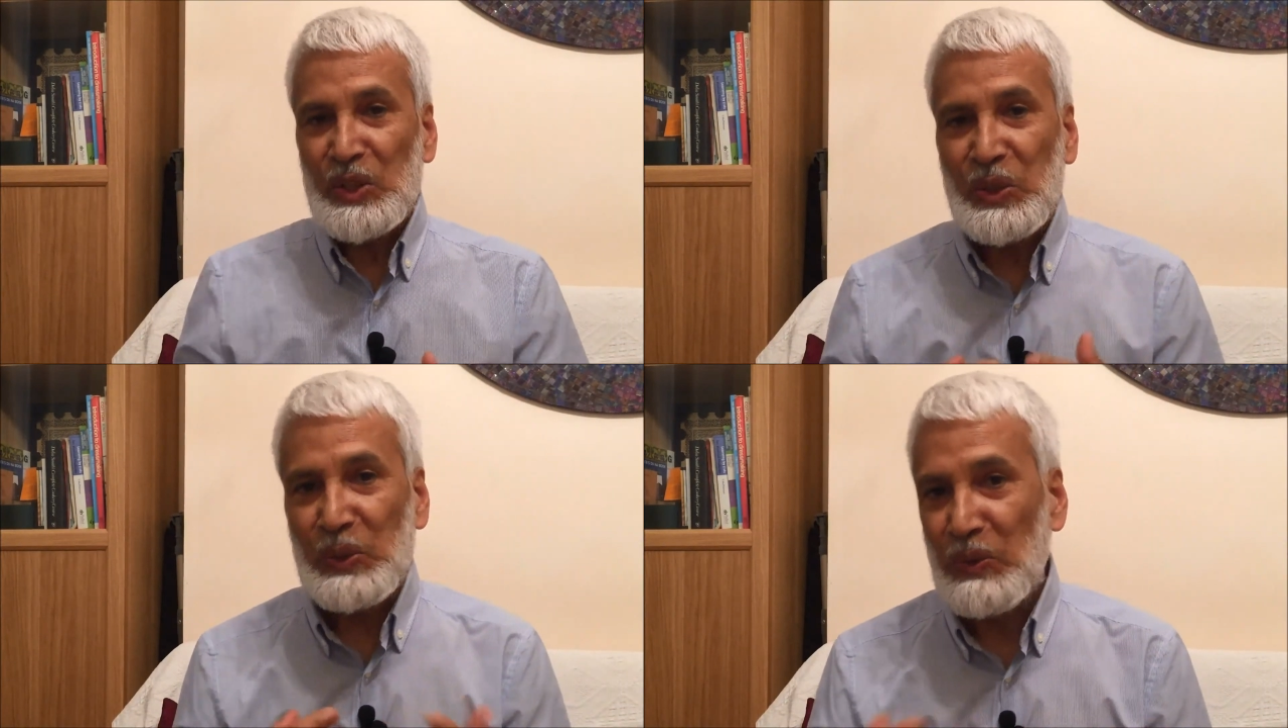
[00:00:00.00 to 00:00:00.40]

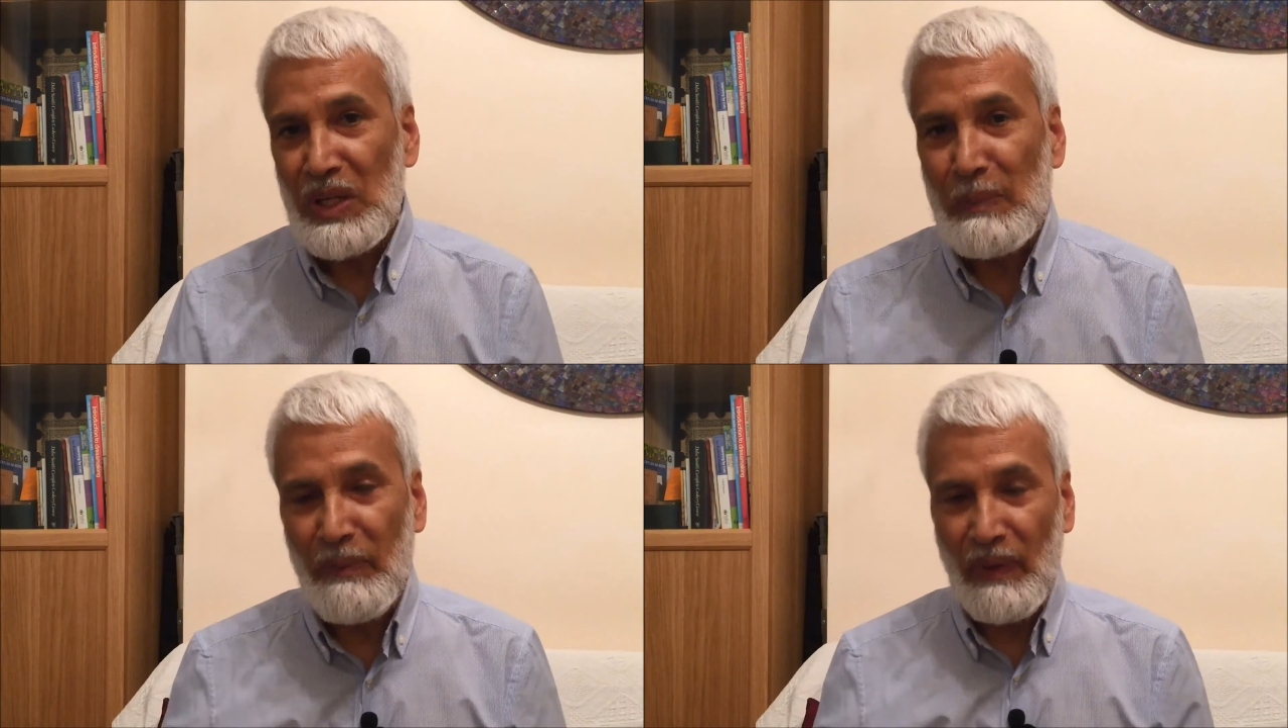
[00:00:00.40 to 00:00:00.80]
too
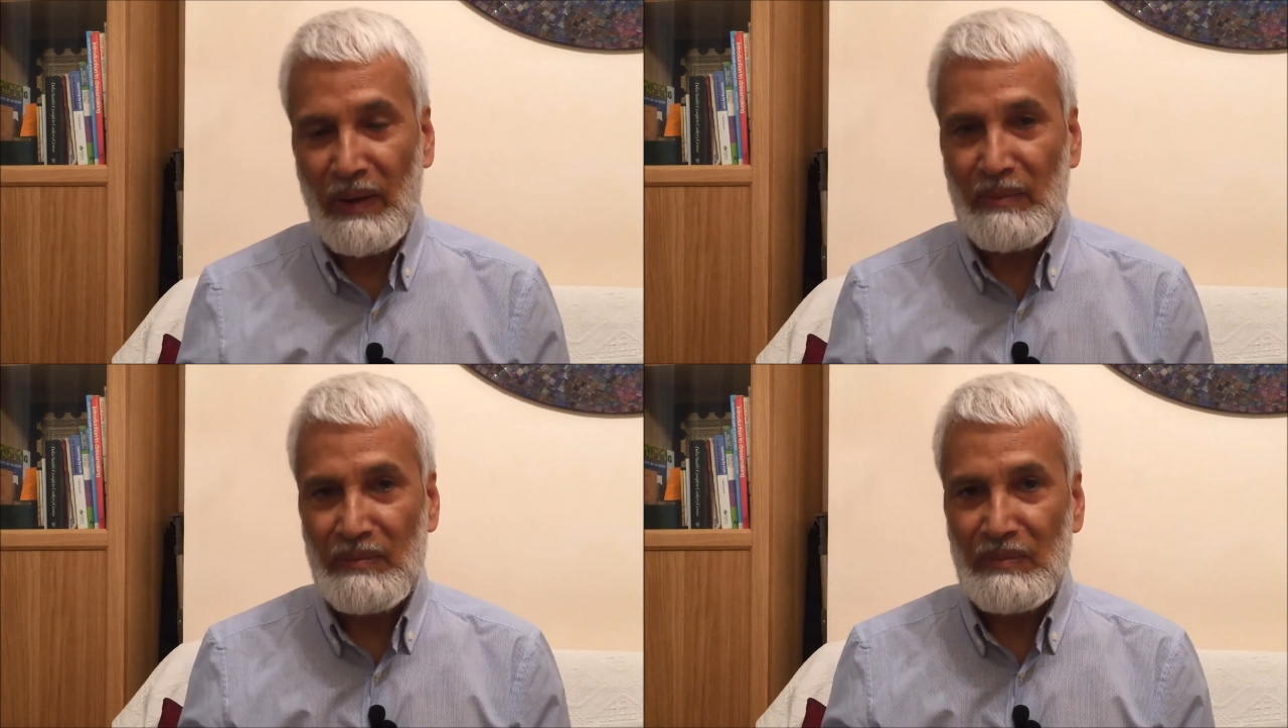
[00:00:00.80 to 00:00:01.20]

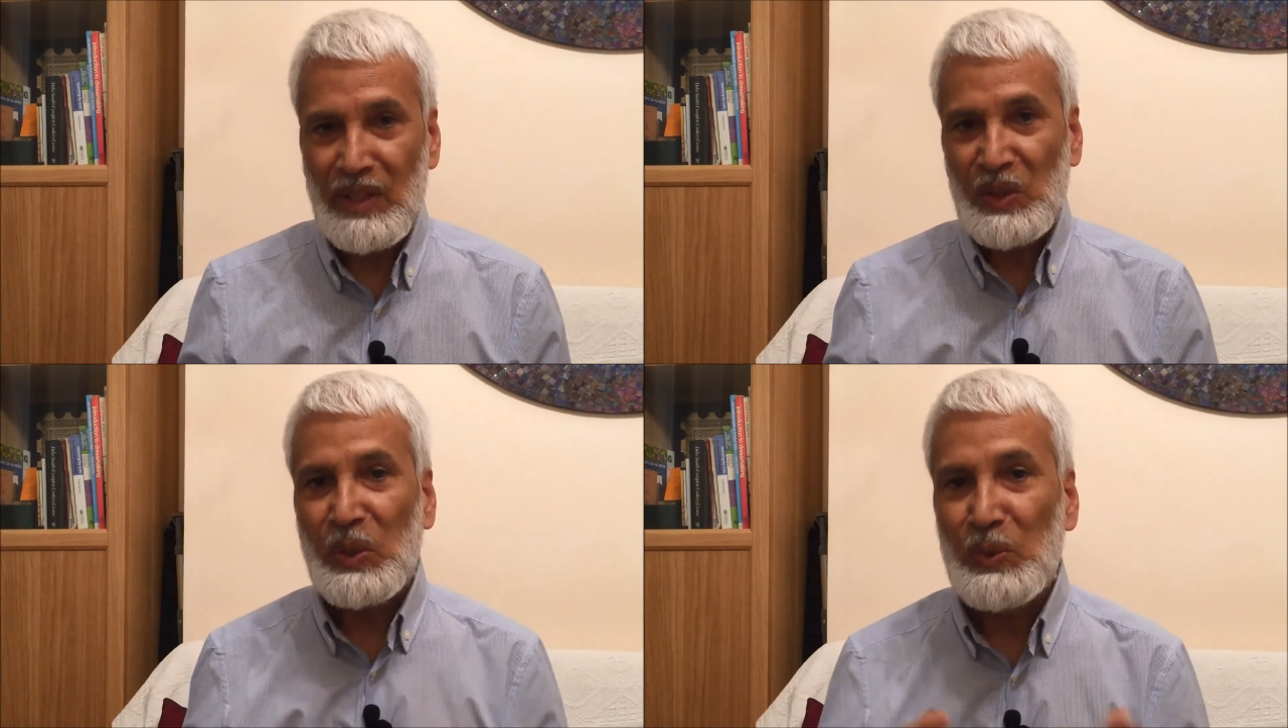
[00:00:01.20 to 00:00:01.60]
liberal,
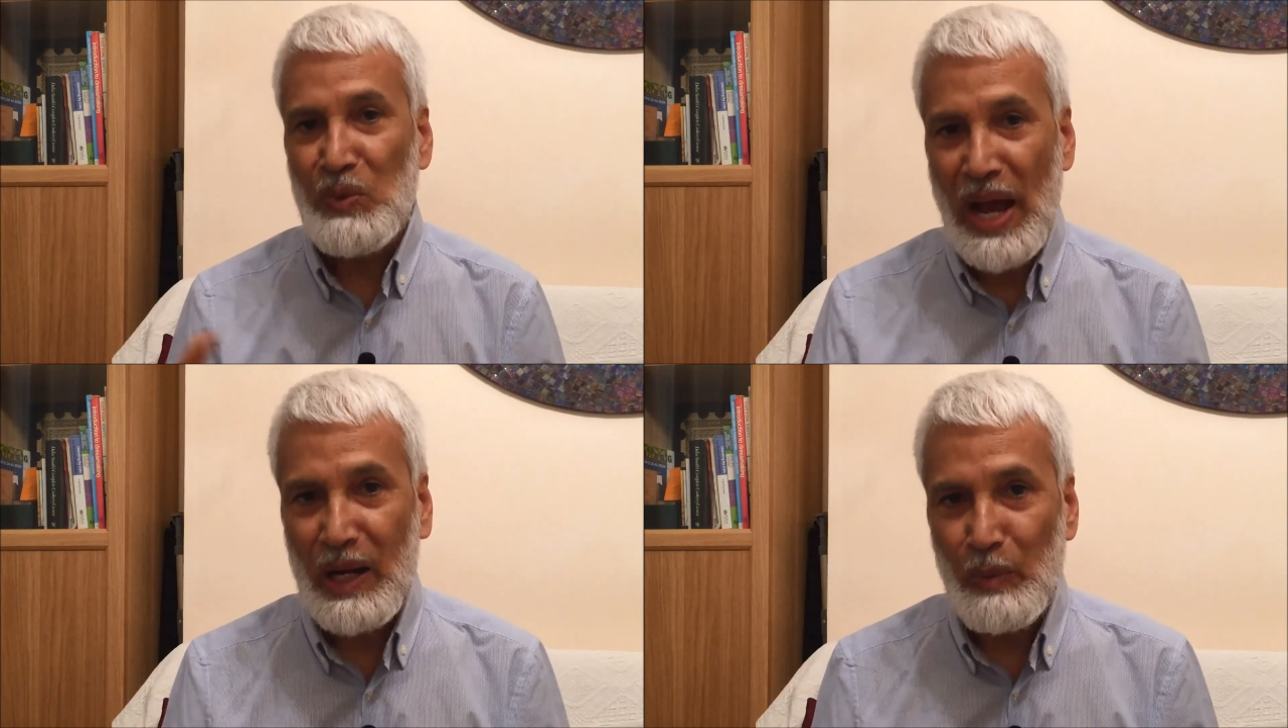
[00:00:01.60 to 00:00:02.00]

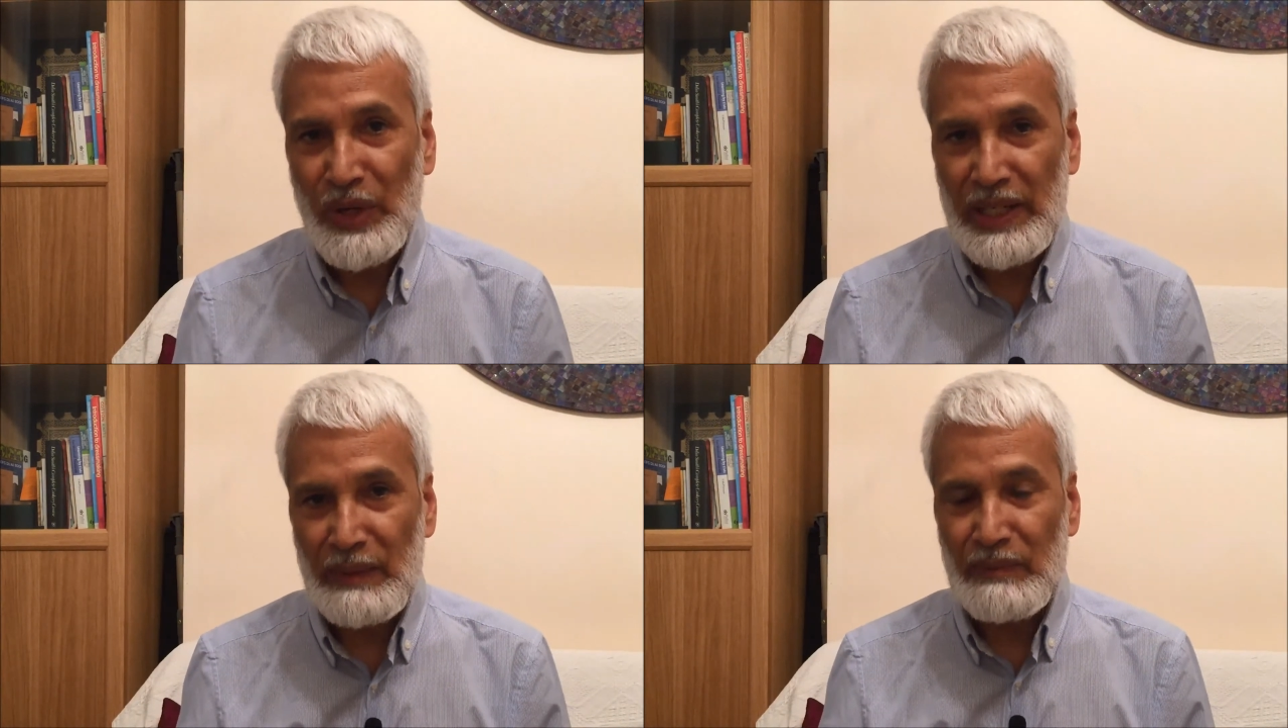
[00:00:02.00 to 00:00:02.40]
too
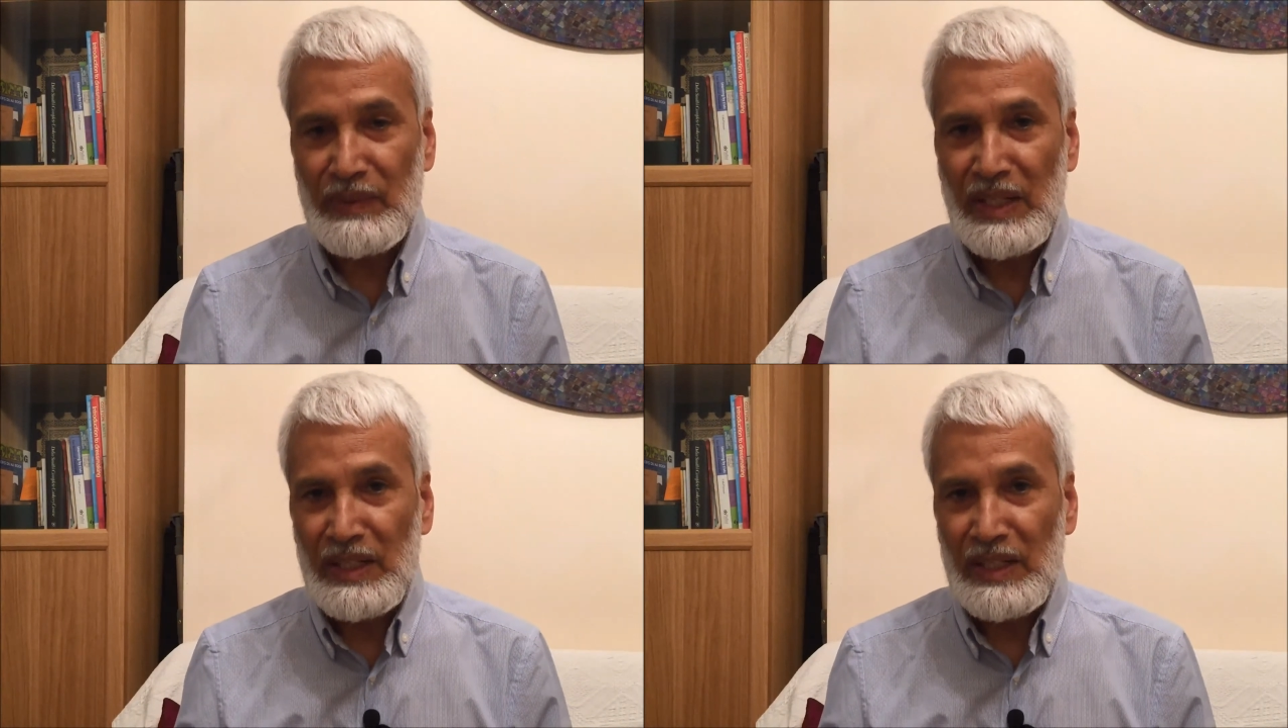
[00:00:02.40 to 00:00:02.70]
accommodative.